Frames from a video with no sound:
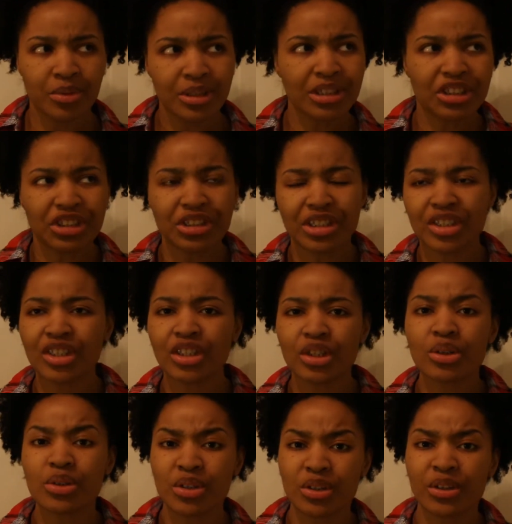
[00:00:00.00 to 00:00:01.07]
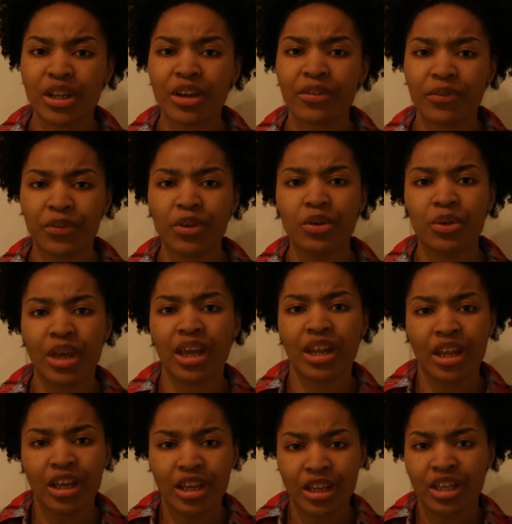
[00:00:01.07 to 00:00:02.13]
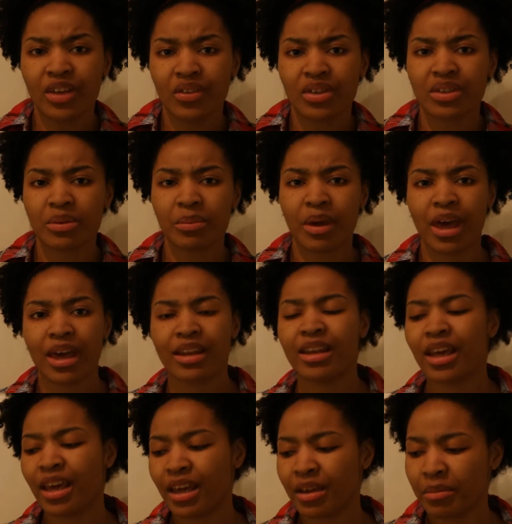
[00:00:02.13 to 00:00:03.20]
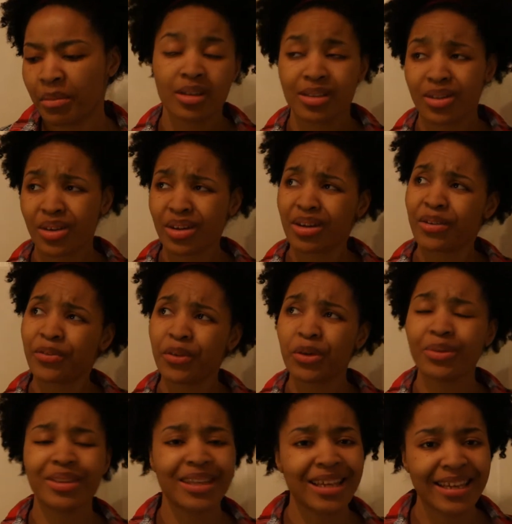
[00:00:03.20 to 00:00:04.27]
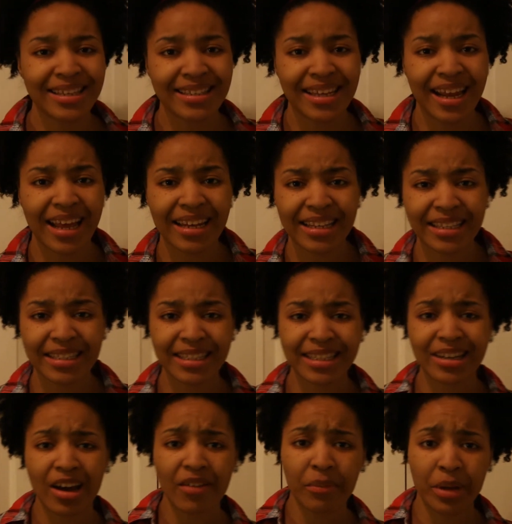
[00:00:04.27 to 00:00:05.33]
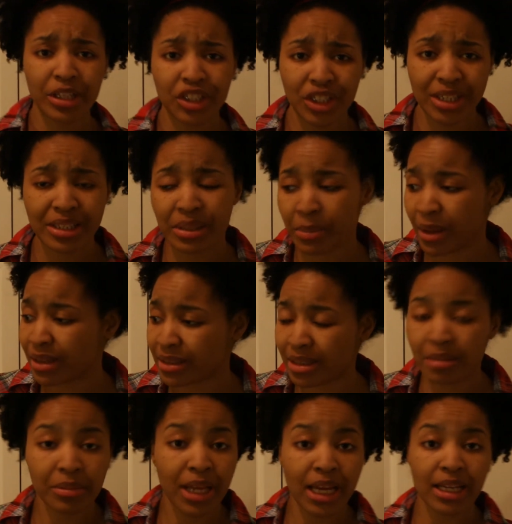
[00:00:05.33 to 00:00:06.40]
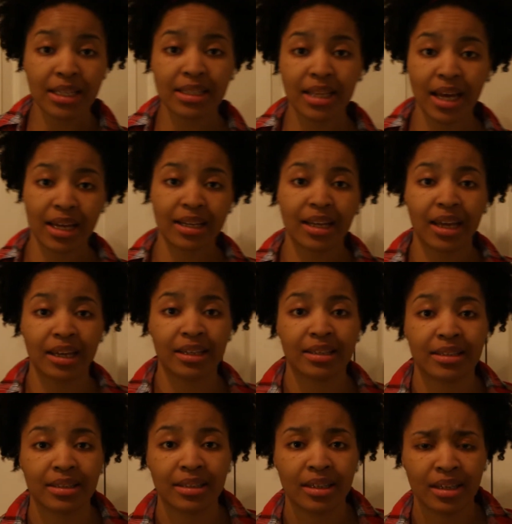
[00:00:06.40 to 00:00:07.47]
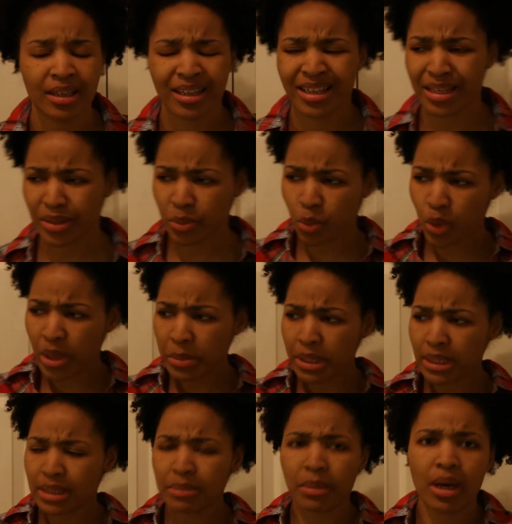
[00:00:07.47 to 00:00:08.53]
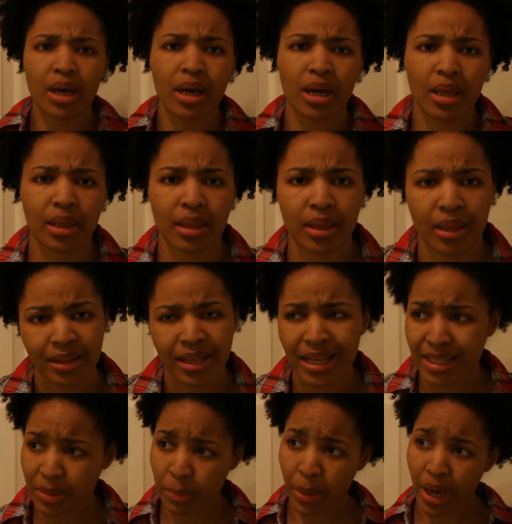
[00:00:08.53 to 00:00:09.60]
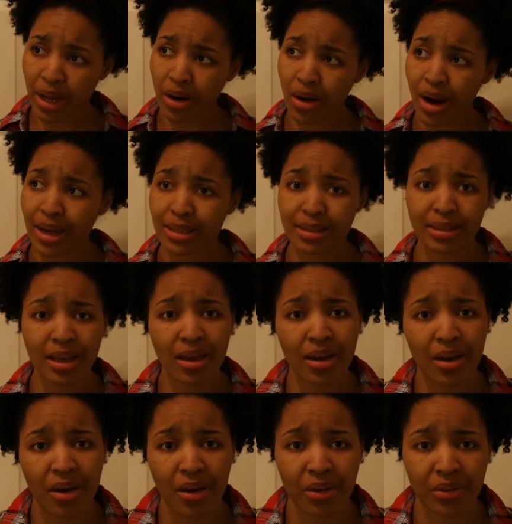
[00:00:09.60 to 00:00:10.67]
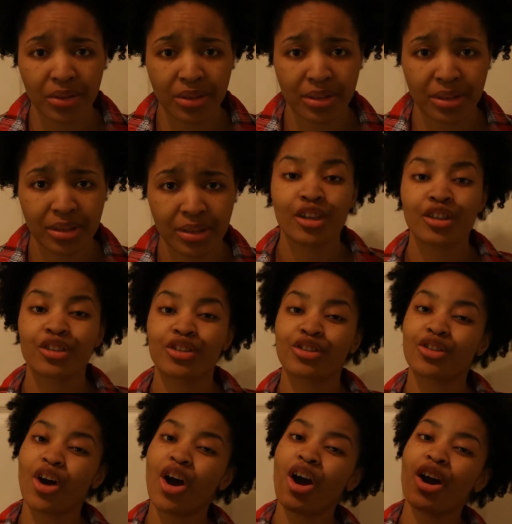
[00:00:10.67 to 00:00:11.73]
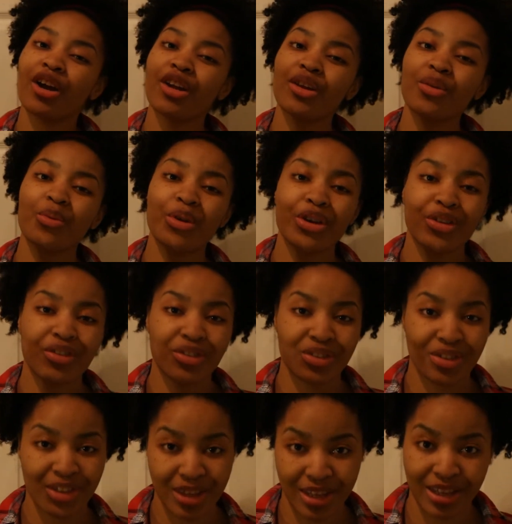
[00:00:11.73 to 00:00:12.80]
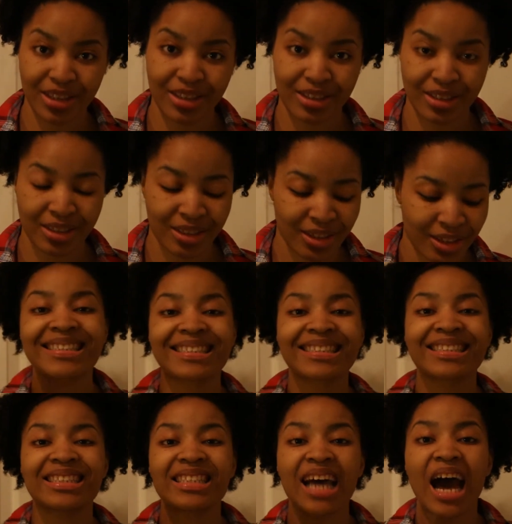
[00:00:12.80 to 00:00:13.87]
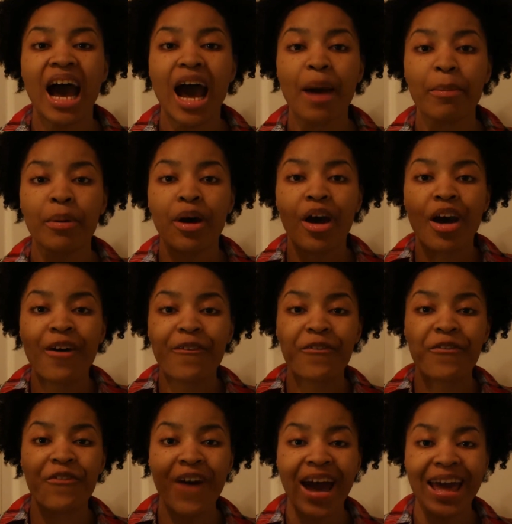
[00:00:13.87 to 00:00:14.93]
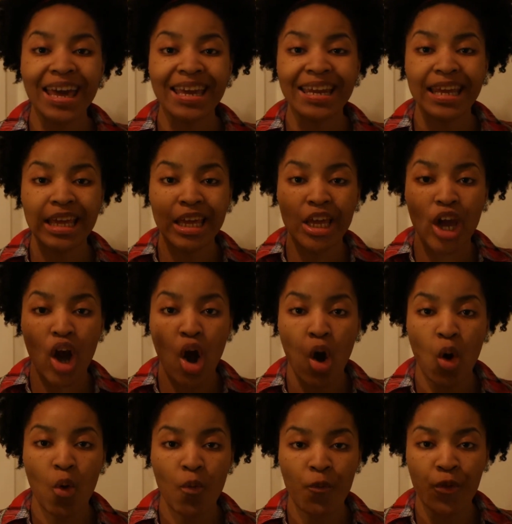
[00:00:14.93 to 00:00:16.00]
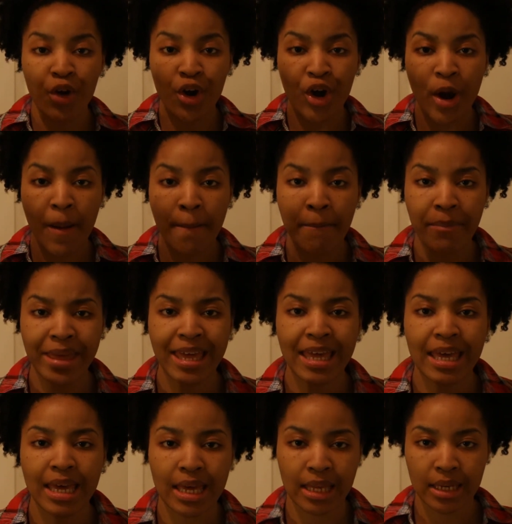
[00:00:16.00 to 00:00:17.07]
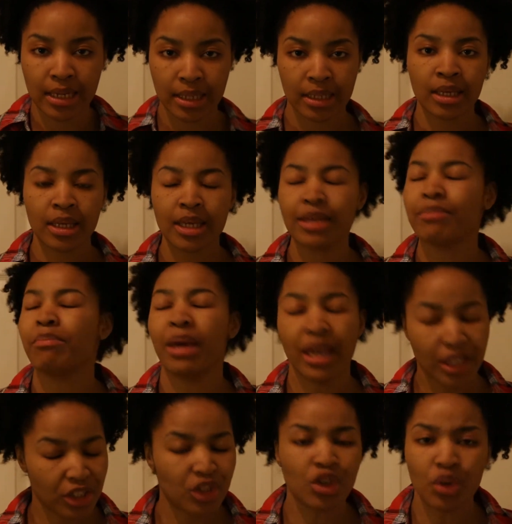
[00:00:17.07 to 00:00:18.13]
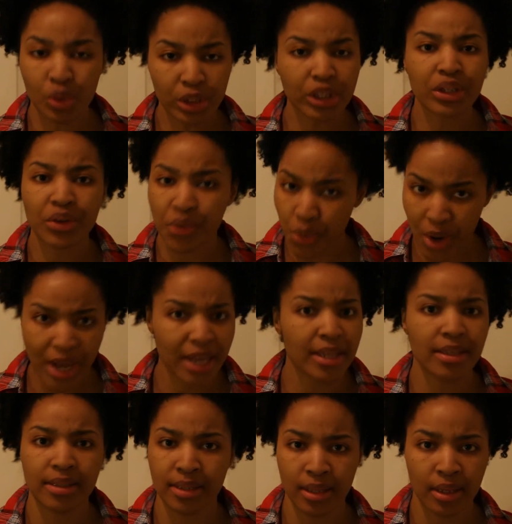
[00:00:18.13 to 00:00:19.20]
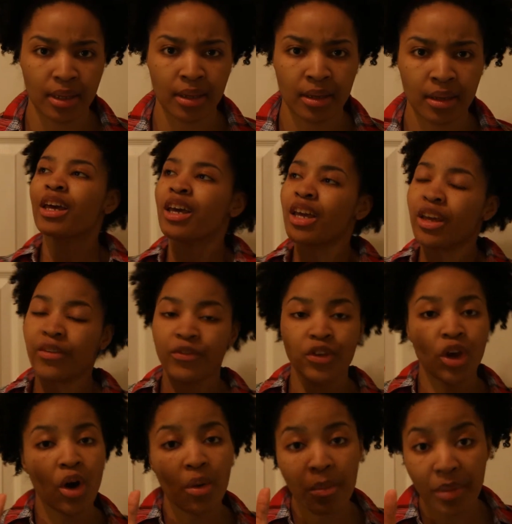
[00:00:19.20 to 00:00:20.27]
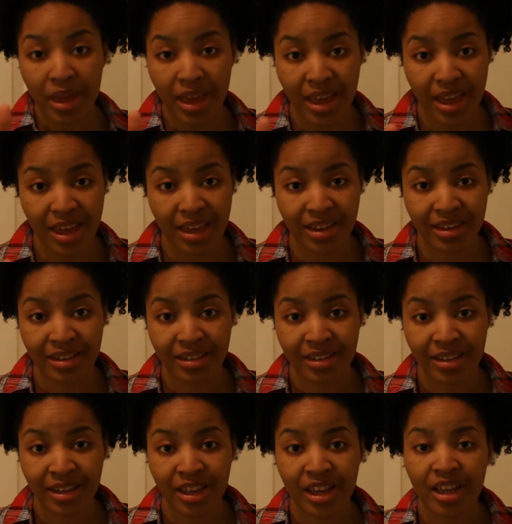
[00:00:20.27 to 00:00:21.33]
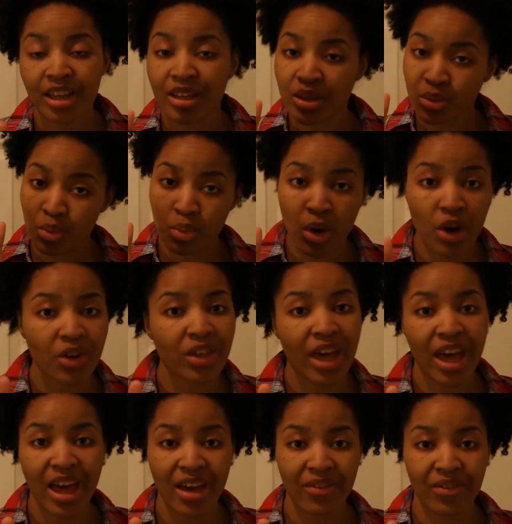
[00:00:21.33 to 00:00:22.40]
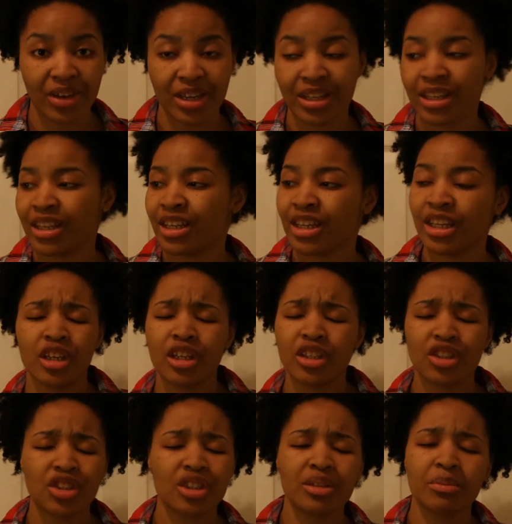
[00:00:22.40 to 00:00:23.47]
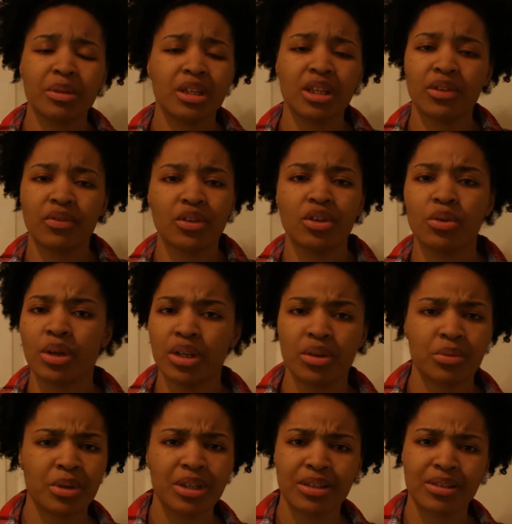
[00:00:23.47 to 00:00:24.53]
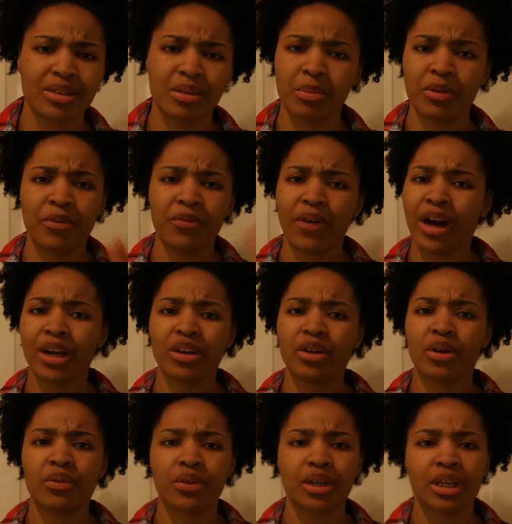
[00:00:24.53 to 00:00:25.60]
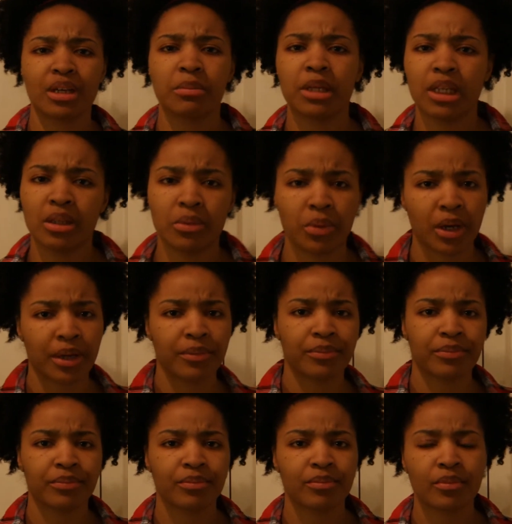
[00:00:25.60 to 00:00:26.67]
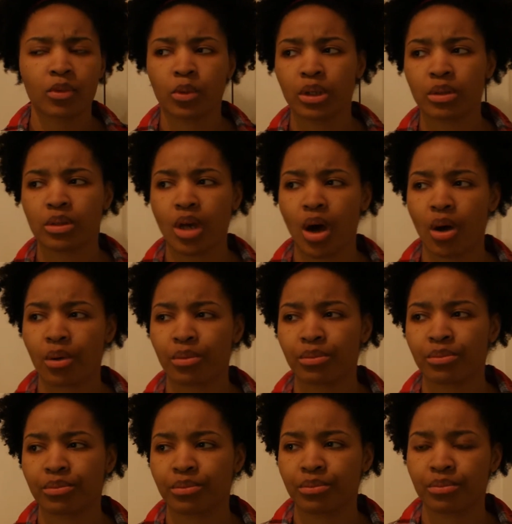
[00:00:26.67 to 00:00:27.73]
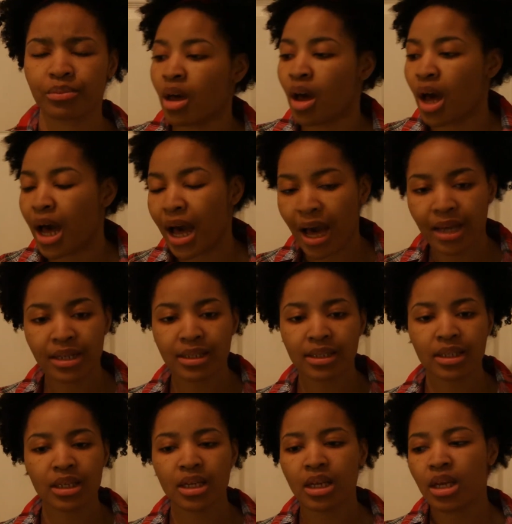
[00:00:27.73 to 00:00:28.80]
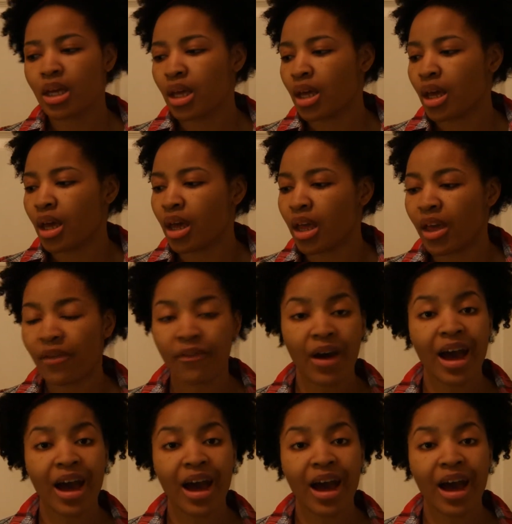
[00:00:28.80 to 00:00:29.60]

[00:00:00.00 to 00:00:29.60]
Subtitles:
It's just a little select few that give us a bad name. So there are a few things that I need to get off my chest about some ladies nowadays. It's Women's Month. Let's better ourselves. Starting with this. Stop fighting over men. It makes you look crazy. If your man is worth having, he shouldn't be giving you any reasons to be fighting over him anyway. Real talk. Honestly, if